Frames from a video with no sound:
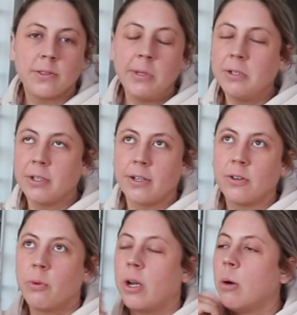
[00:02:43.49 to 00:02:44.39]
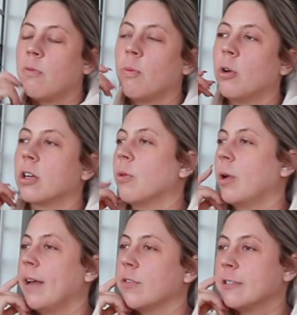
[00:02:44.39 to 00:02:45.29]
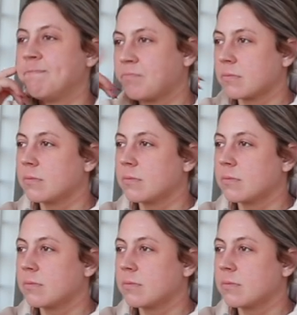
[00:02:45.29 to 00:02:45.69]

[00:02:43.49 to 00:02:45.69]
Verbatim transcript: Sweetgreen on your way home from work or whatever